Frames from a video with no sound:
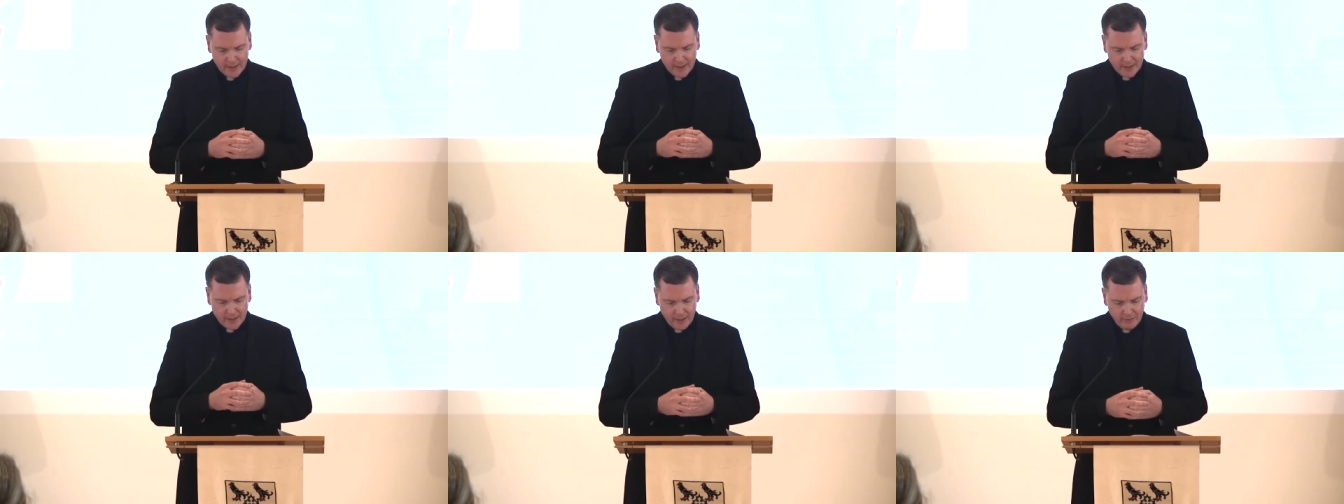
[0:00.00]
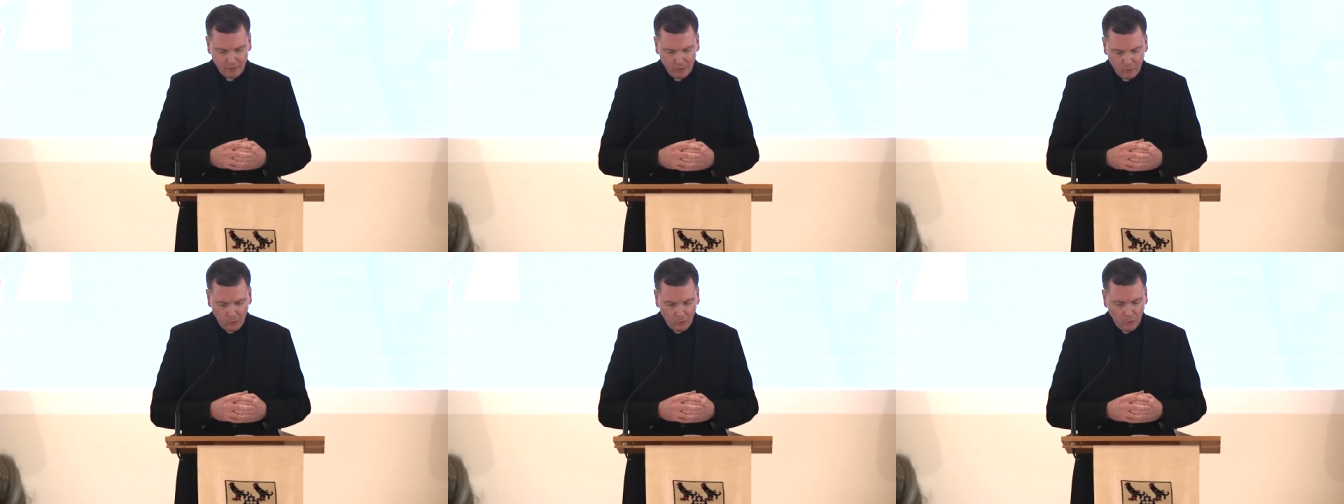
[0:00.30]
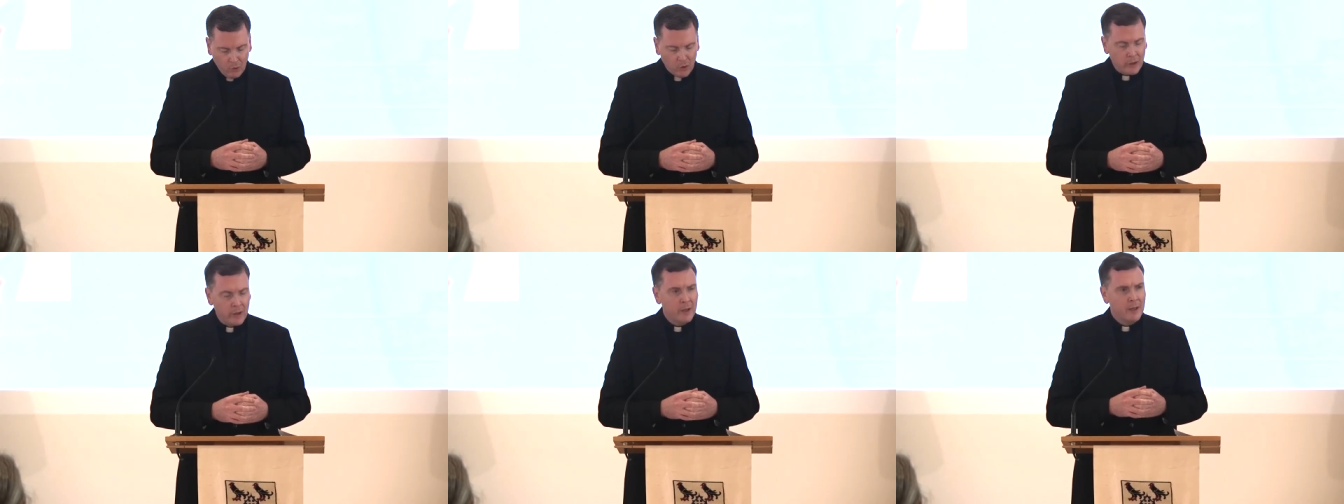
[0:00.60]
the Civil
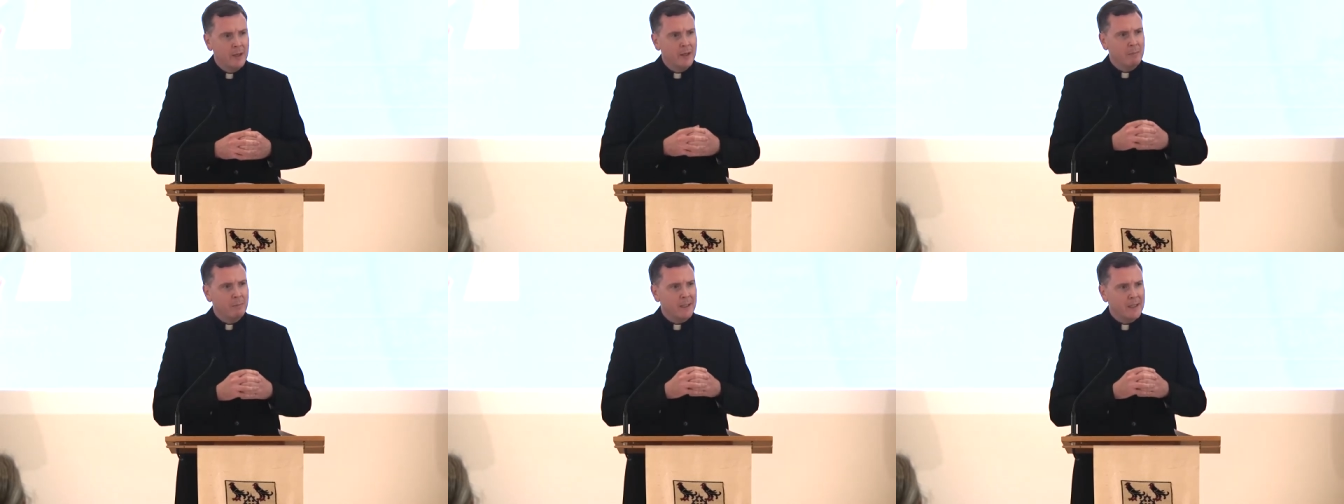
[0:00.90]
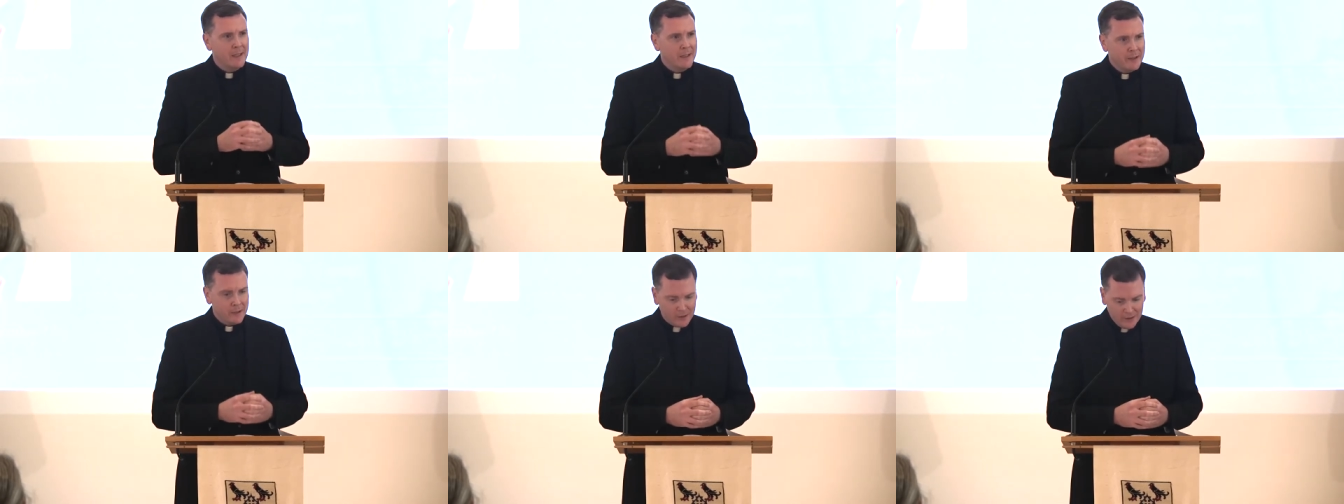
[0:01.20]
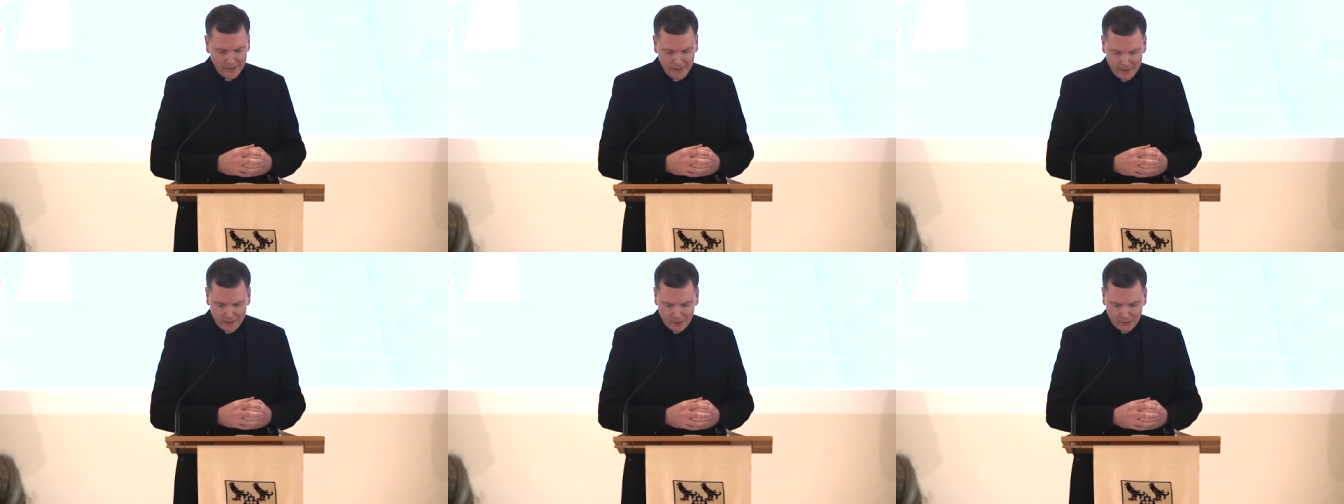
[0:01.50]
War,
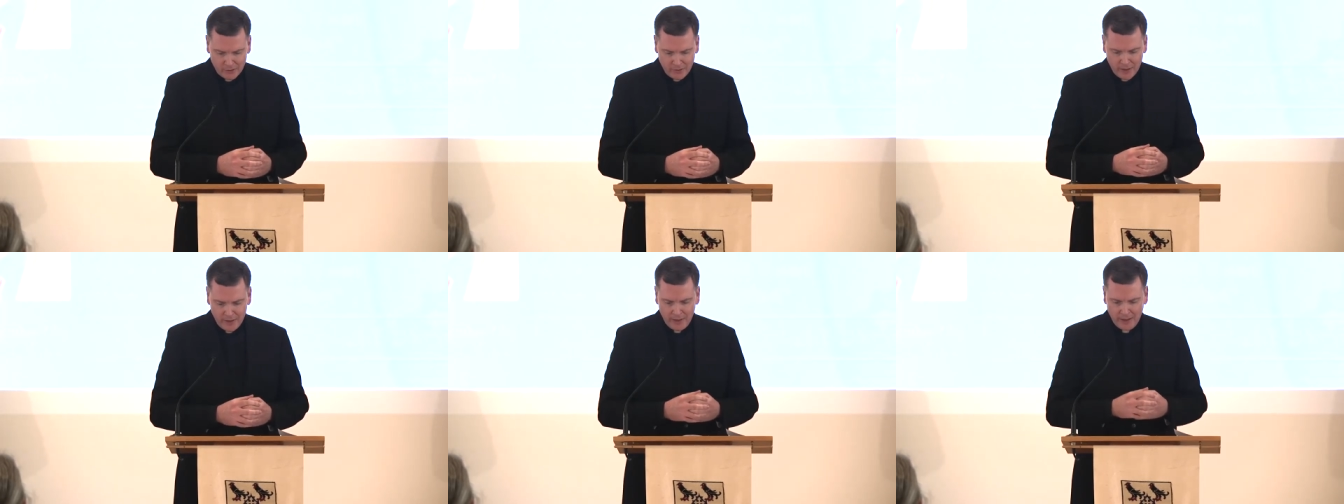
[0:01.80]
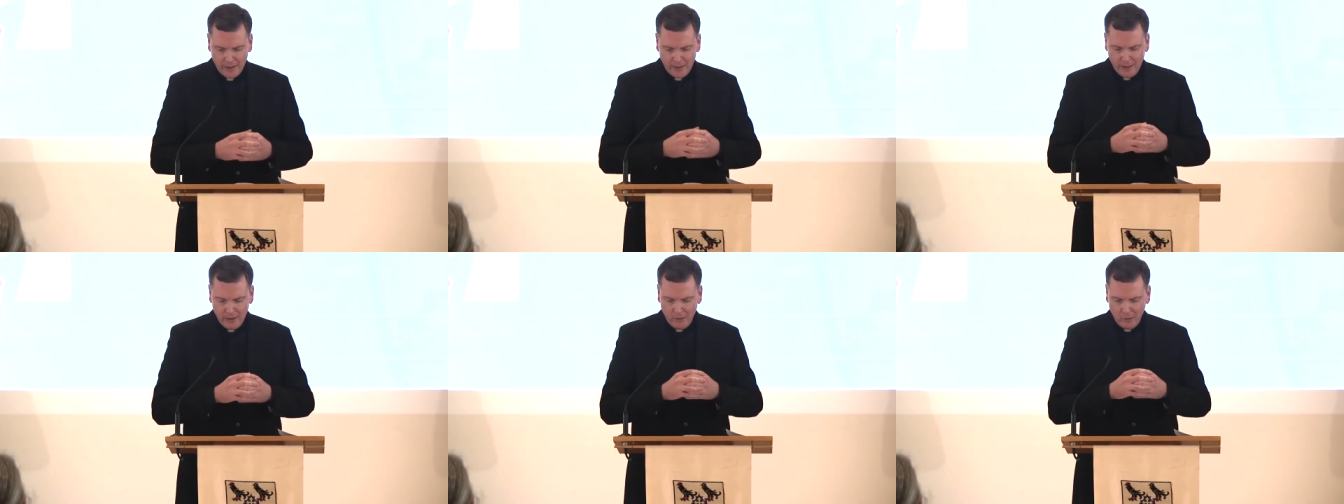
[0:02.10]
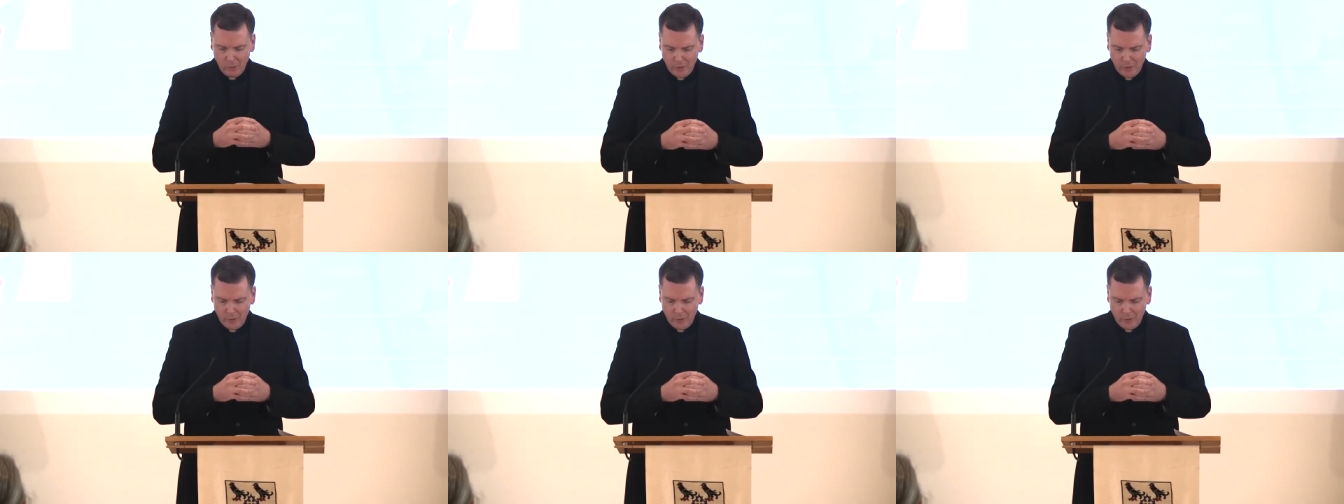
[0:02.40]
political history,